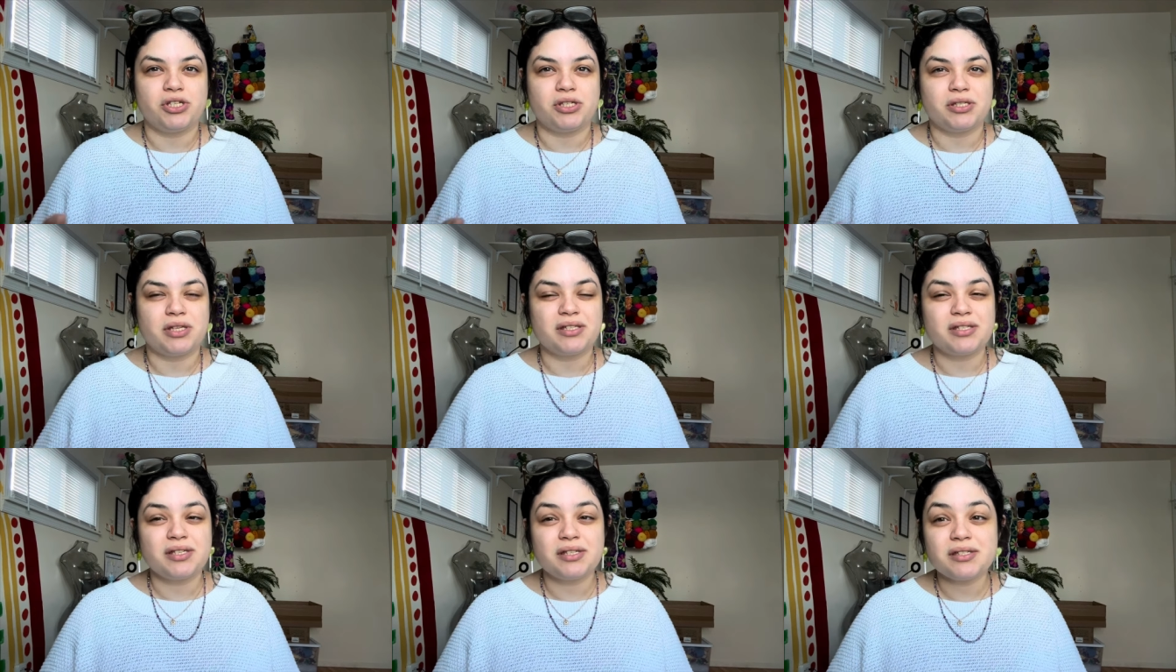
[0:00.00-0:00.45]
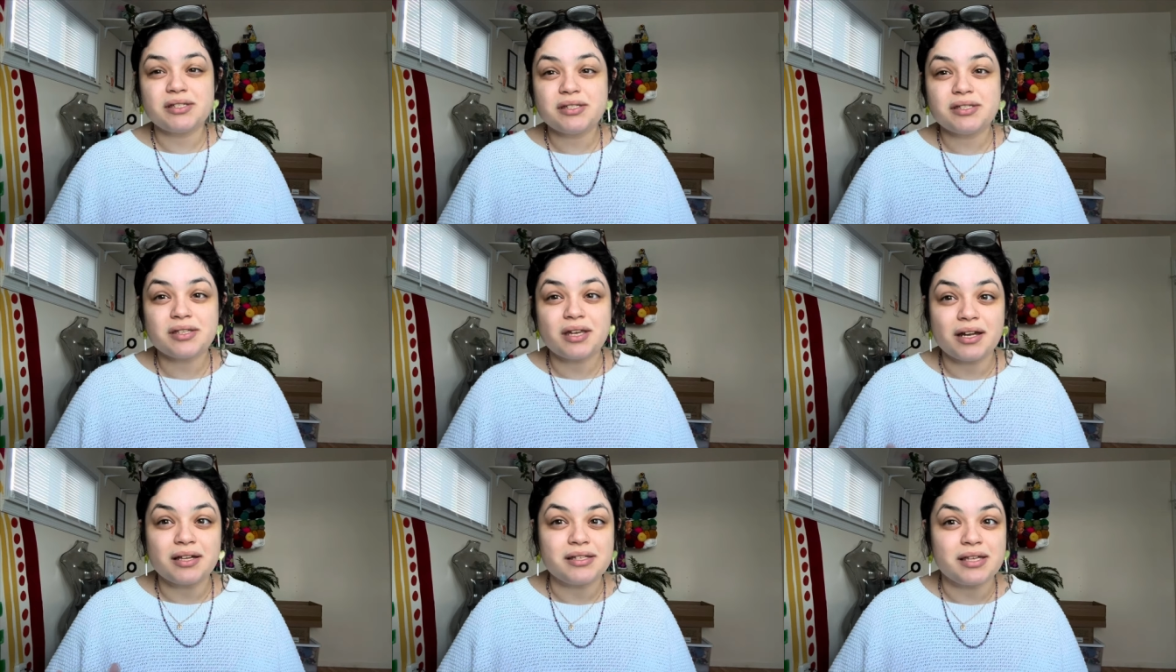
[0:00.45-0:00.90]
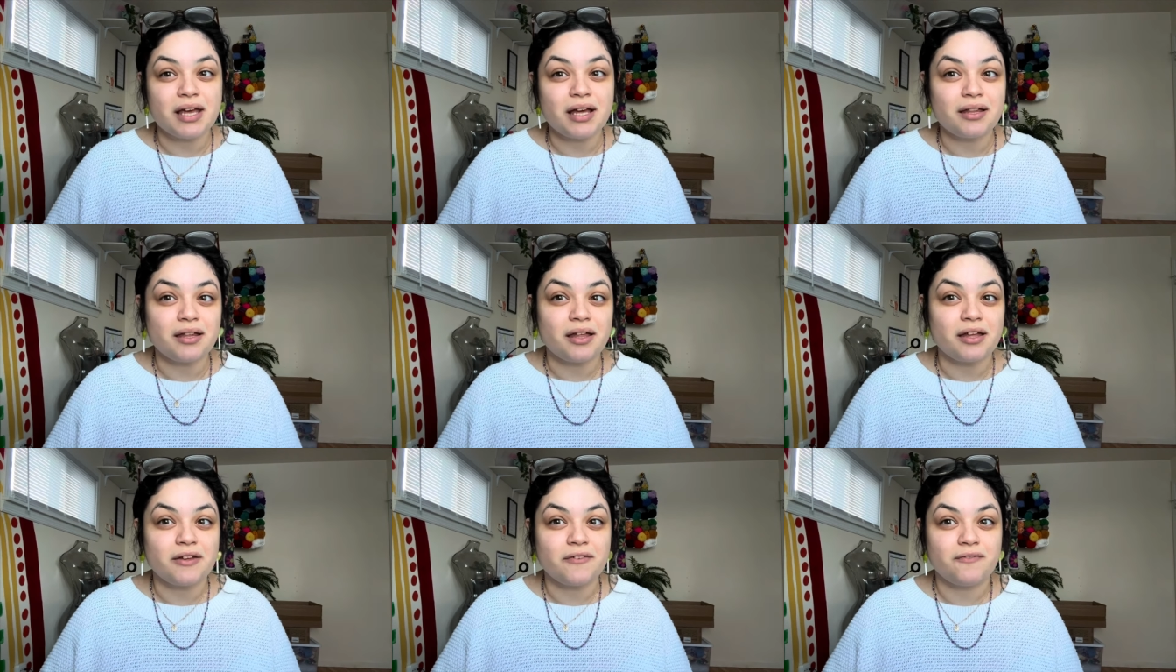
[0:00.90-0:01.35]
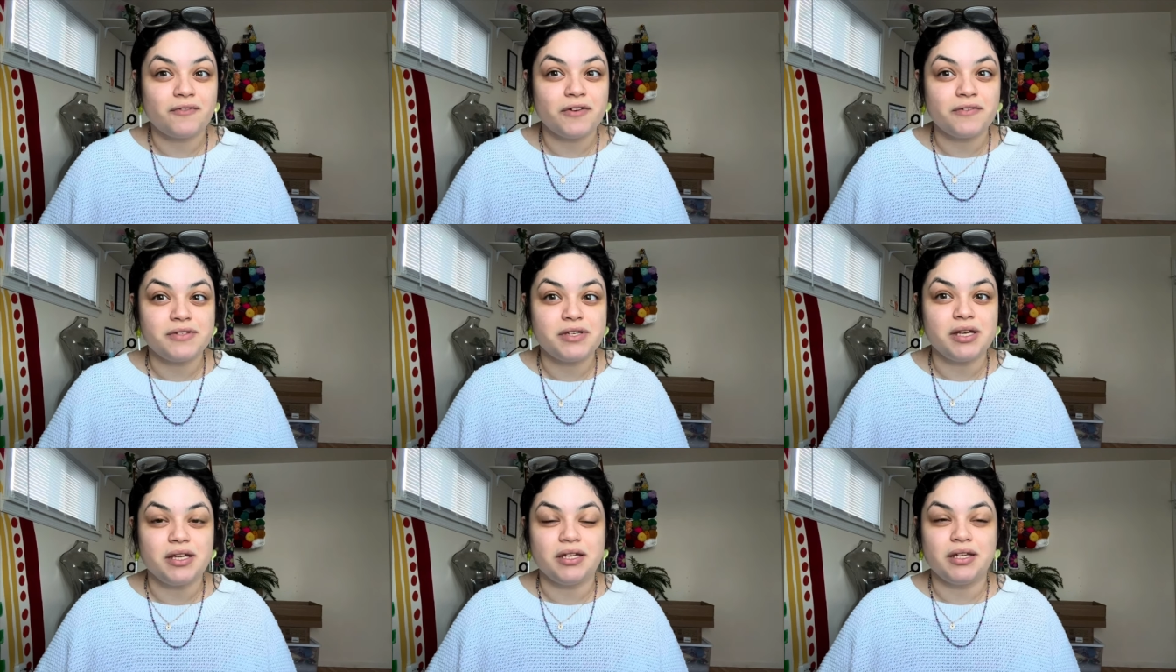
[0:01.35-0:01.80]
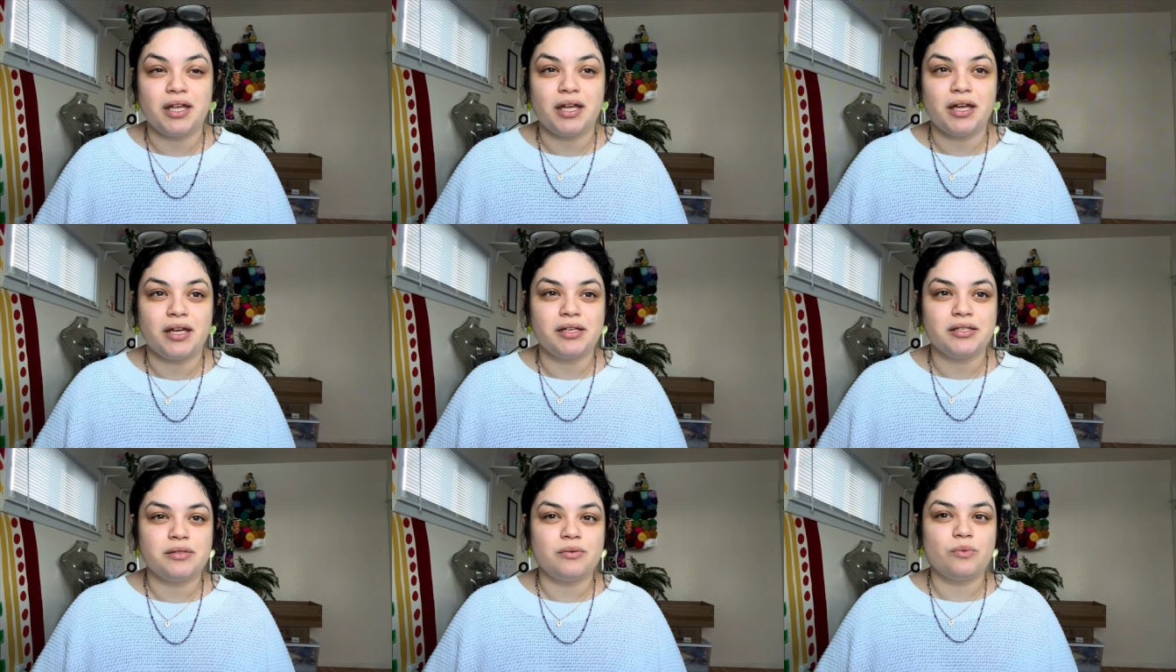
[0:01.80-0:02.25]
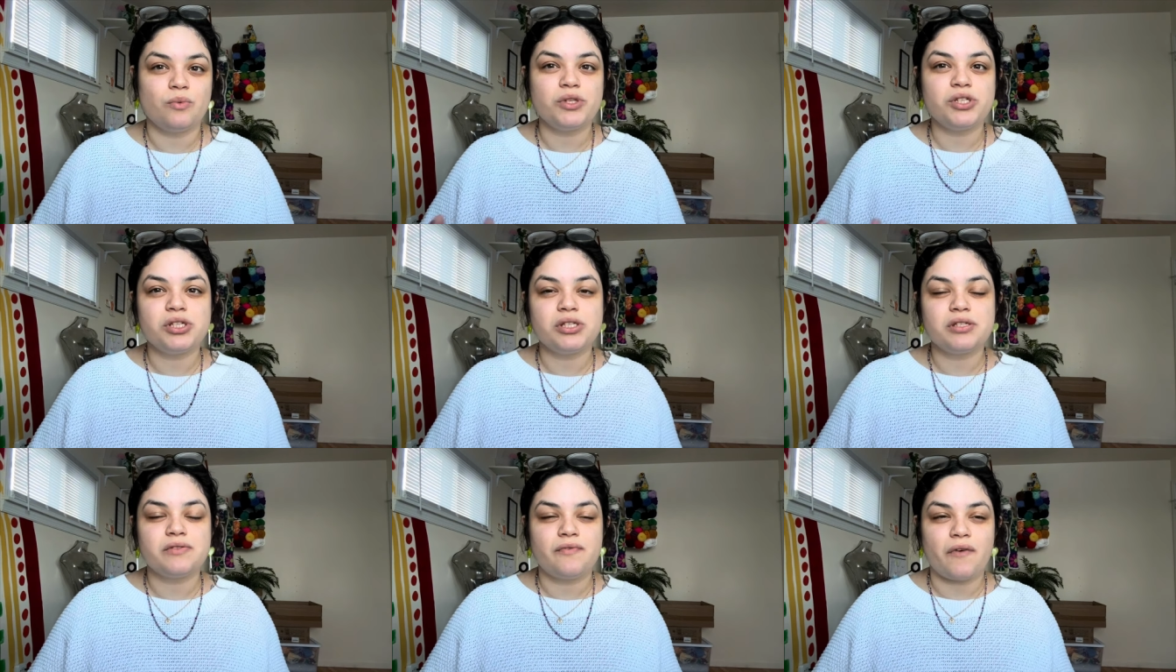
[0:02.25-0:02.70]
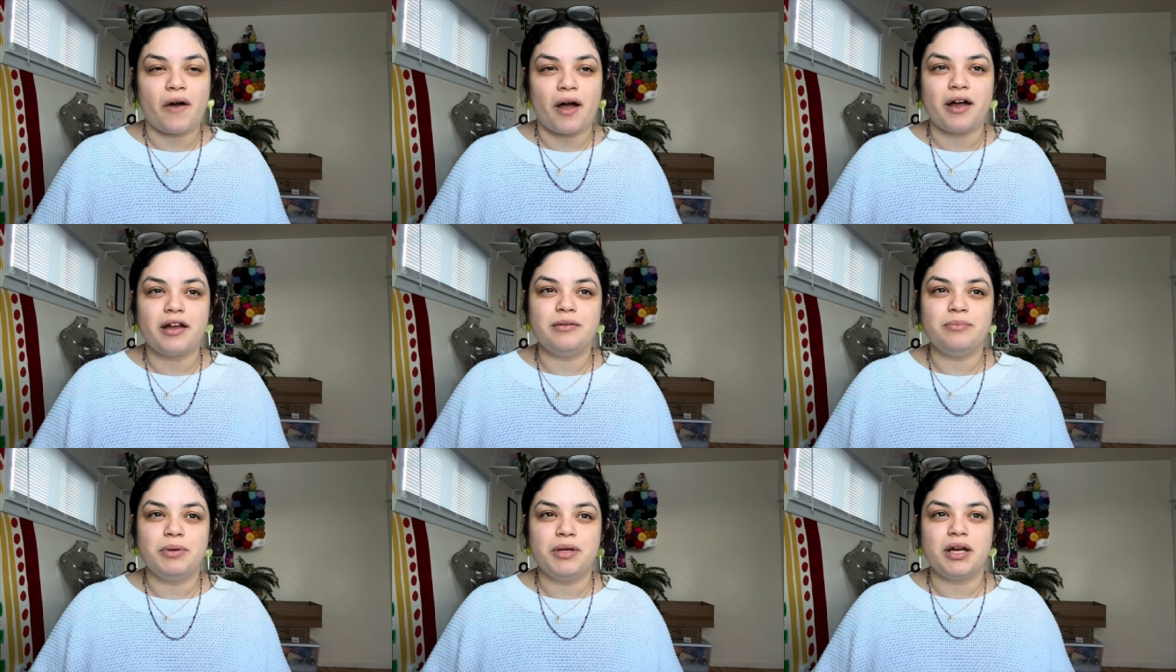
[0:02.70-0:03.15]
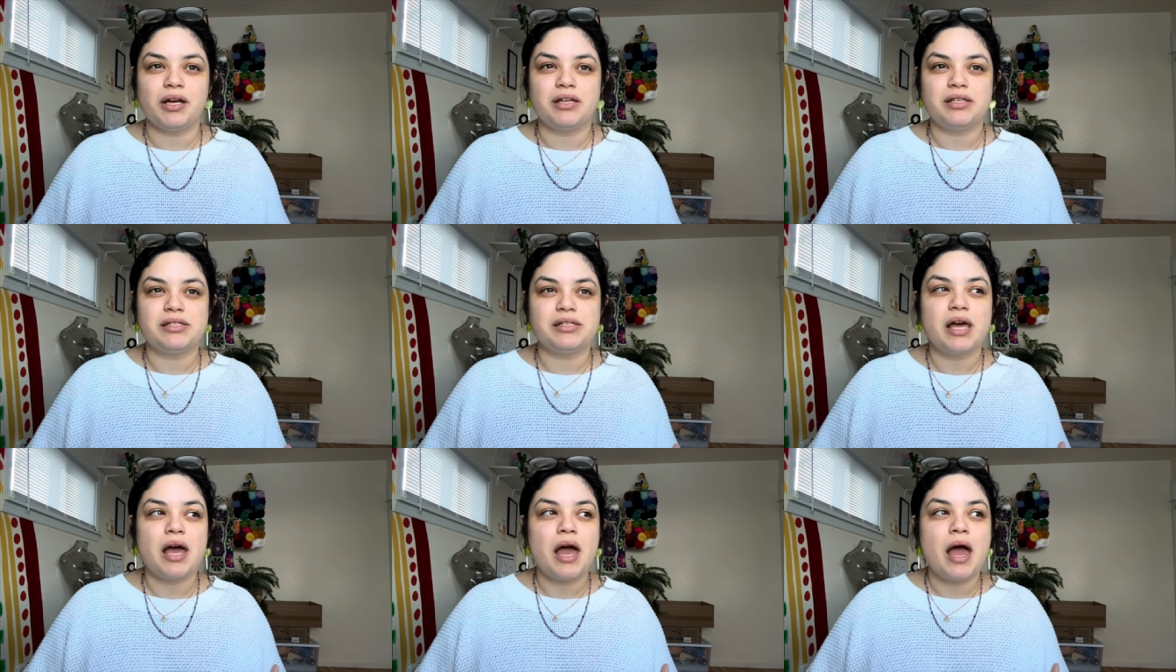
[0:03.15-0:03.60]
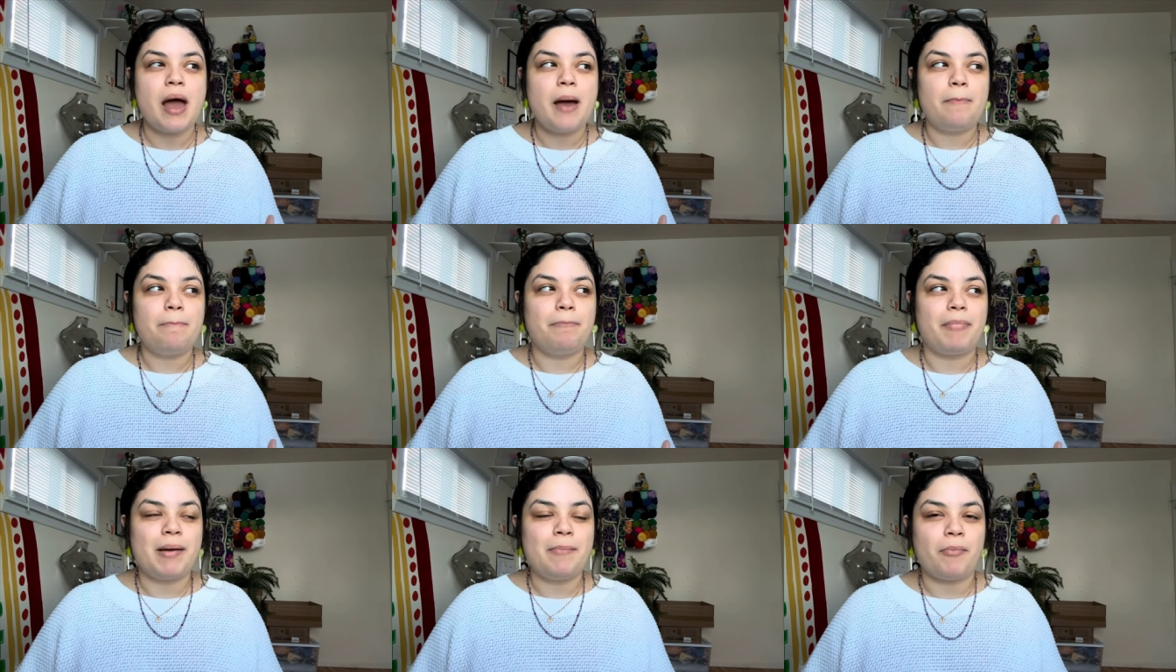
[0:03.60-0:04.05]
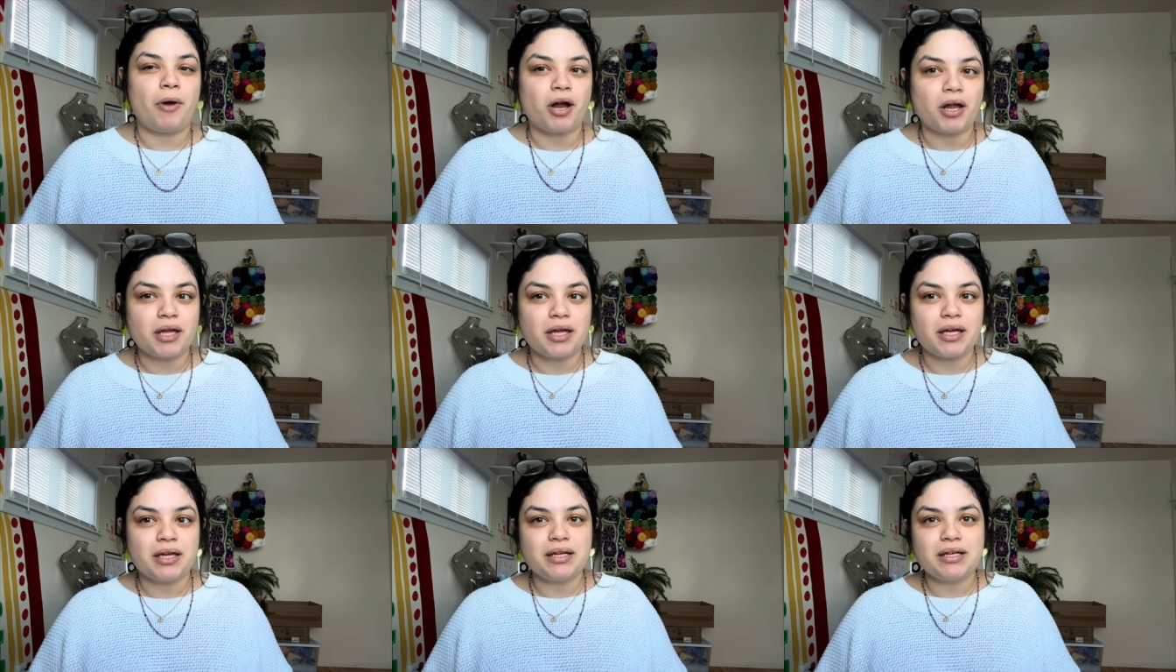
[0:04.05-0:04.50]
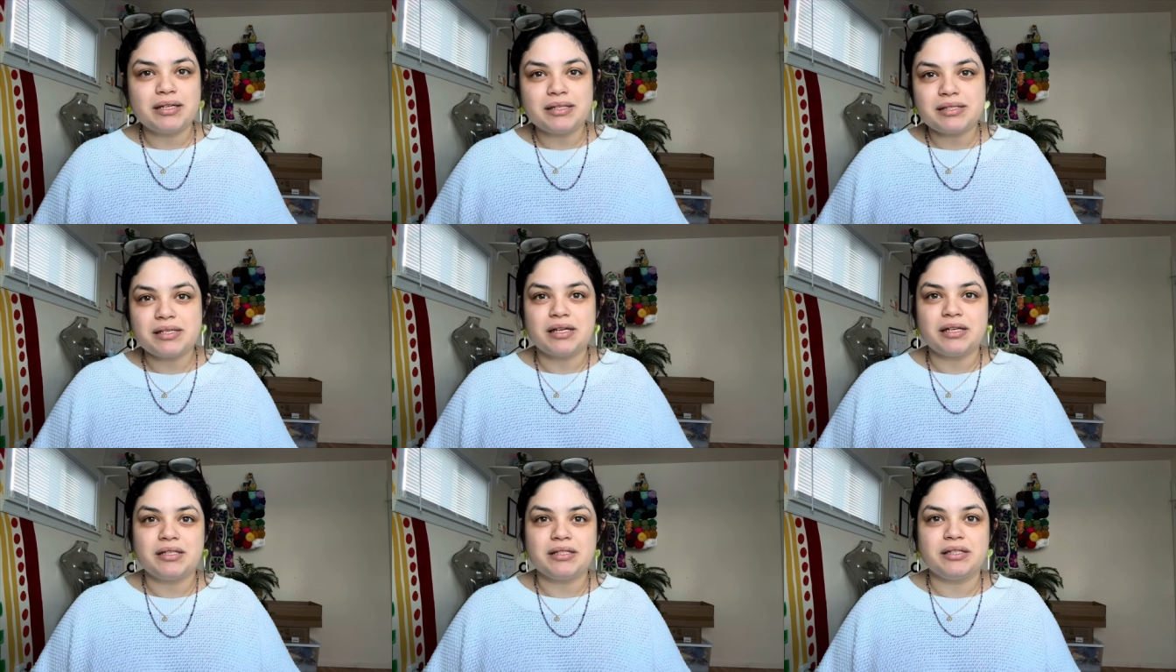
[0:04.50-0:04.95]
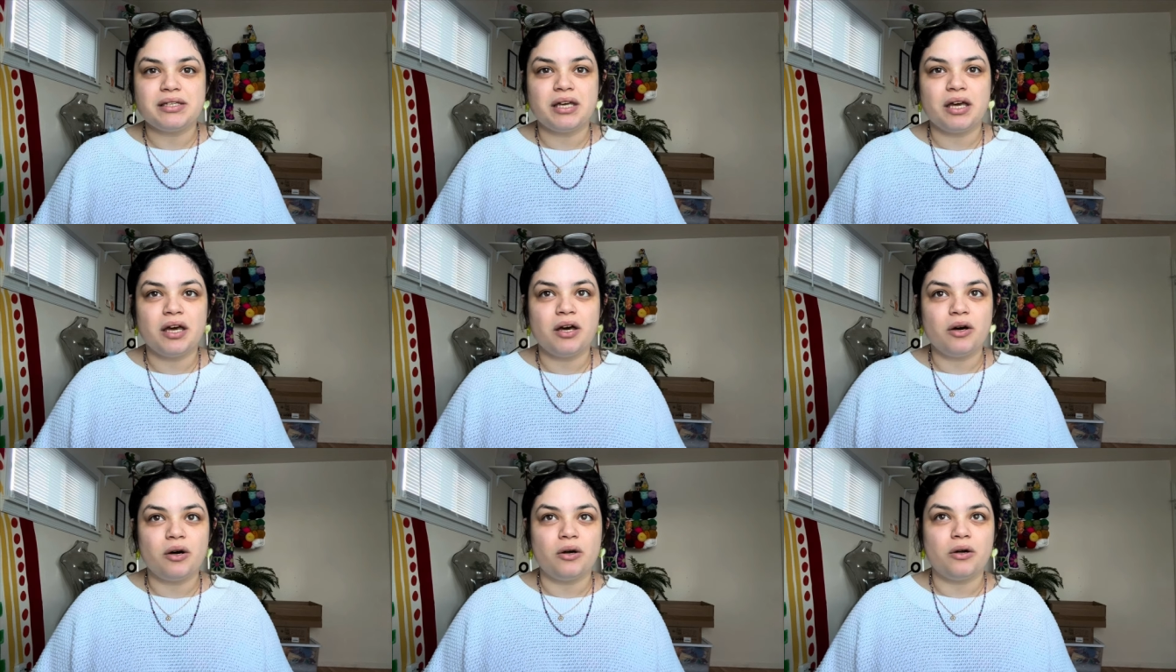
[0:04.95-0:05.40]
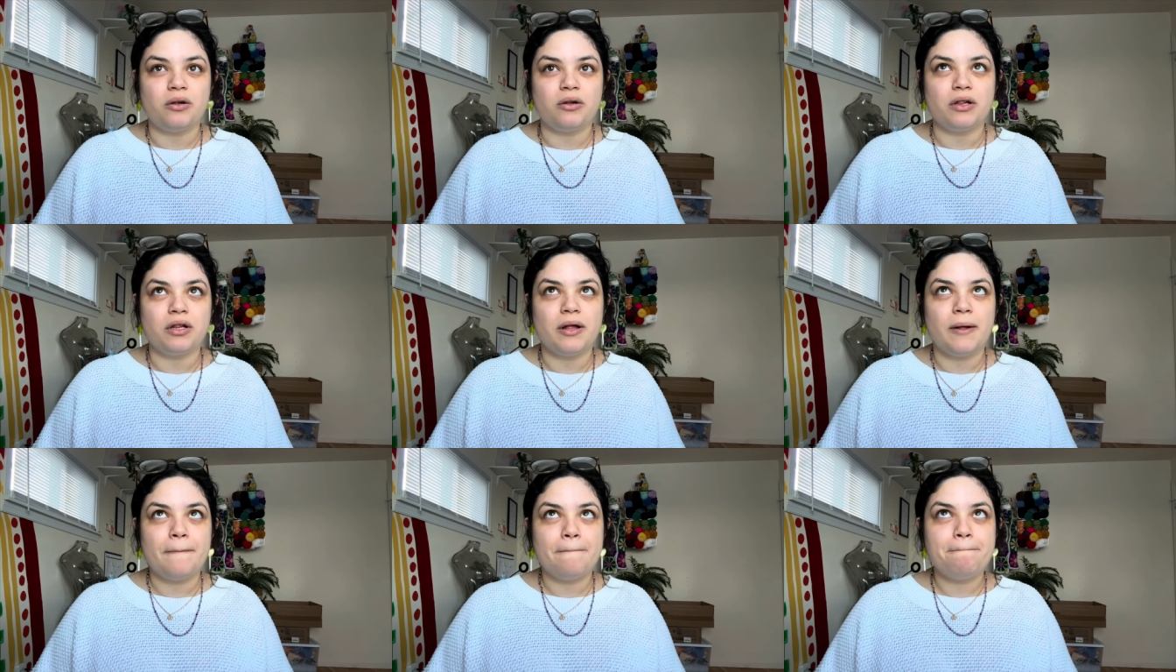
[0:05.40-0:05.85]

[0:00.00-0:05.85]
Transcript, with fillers: It says it's going to take like 15 days, which is fine because my market isn't until